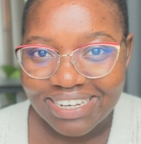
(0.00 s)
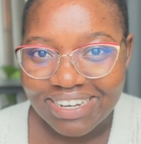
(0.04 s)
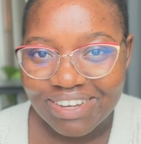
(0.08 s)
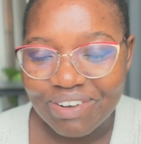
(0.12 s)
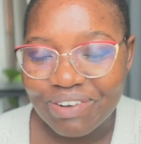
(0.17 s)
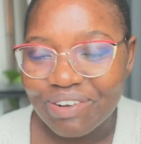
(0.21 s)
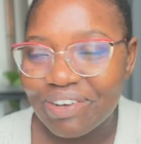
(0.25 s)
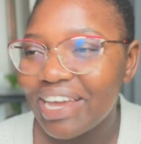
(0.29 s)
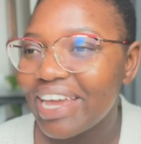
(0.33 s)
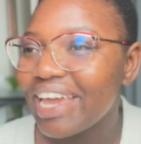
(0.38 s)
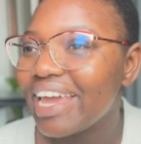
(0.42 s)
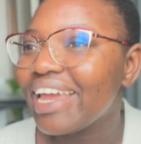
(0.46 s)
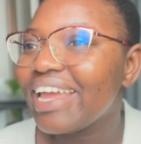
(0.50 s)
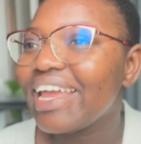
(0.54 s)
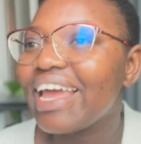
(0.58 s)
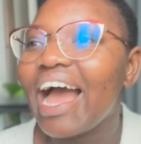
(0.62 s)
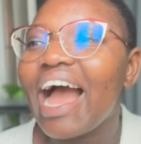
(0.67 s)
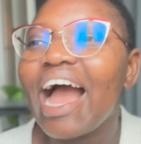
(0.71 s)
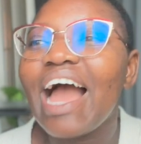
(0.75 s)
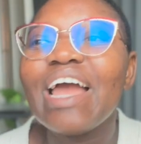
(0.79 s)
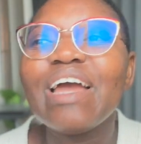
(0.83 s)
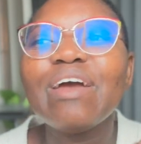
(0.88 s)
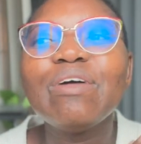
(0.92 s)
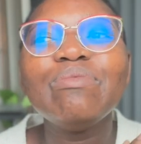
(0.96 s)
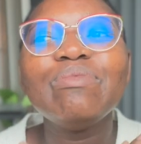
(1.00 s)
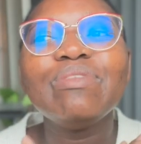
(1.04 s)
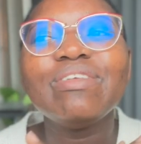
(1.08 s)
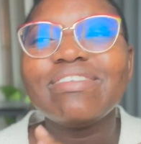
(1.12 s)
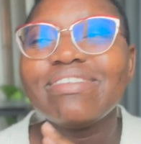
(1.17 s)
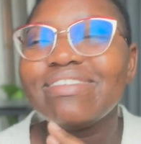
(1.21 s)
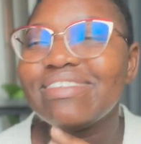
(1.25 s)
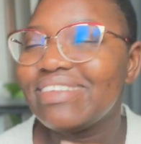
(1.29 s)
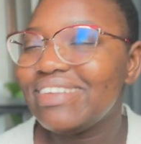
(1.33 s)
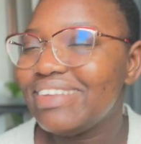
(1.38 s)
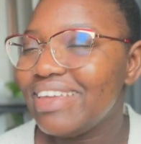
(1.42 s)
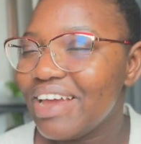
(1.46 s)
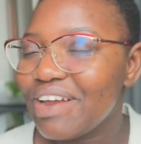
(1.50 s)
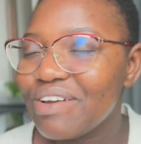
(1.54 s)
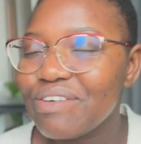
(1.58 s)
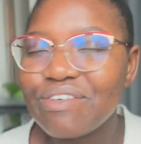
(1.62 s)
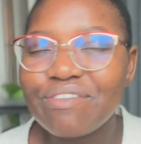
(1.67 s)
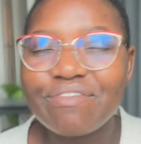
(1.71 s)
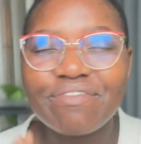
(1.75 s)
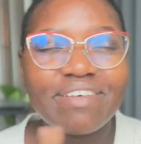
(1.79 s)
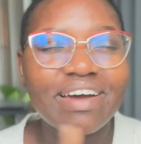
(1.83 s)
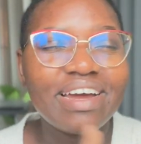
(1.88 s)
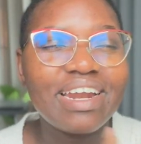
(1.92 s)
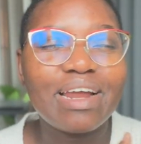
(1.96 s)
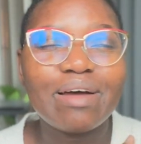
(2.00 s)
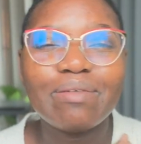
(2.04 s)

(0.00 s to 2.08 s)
Okay, I am just terrified.